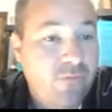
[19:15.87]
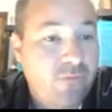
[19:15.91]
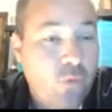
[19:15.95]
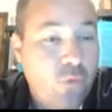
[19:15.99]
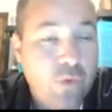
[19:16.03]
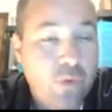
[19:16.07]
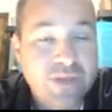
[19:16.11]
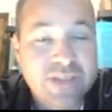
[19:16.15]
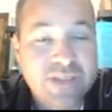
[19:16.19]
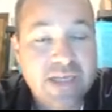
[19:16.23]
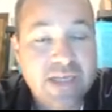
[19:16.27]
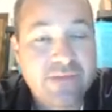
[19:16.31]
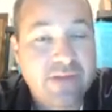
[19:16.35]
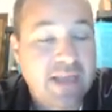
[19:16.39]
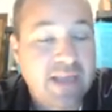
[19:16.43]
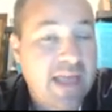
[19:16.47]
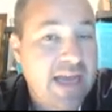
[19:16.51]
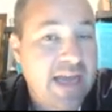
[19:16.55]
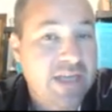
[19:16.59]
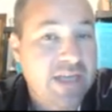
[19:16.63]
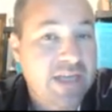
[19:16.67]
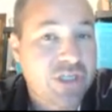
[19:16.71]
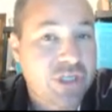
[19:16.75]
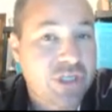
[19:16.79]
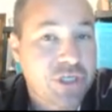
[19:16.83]
47
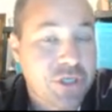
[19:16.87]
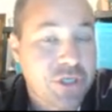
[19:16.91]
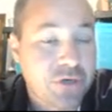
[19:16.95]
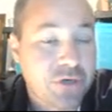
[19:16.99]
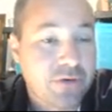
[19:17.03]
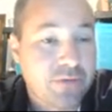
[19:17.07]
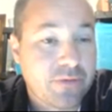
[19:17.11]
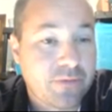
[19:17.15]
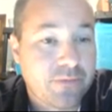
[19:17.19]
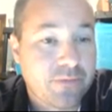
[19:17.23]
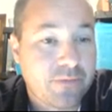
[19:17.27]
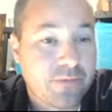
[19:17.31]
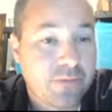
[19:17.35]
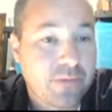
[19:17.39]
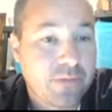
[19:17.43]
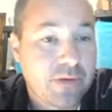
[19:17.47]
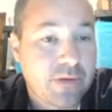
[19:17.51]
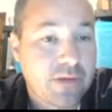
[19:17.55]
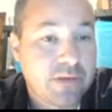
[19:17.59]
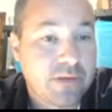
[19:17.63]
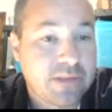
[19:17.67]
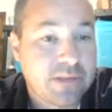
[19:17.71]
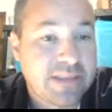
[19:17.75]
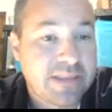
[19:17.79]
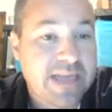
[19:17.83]
last year
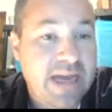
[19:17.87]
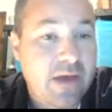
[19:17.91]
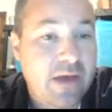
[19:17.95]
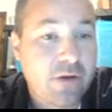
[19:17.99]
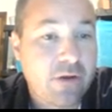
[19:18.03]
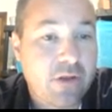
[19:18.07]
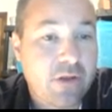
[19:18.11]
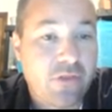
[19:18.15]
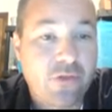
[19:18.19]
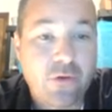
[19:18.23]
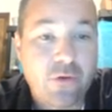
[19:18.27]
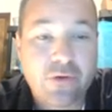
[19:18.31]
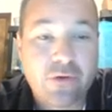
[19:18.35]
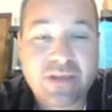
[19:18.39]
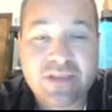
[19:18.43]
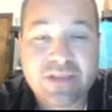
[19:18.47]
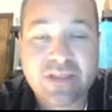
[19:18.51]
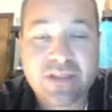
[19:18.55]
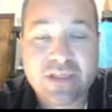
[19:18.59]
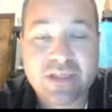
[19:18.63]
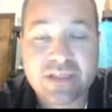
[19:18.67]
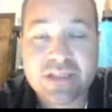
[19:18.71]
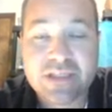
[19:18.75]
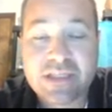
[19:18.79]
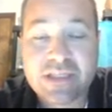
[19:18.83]
down to
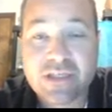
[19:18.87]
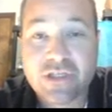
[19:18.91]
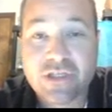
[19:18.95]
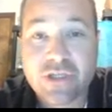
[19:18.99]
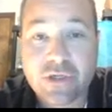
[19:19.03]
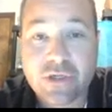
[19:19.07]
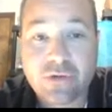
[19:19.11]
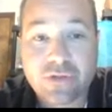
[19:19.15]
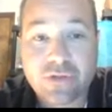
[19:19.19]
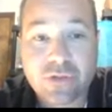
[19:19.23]
36 this year.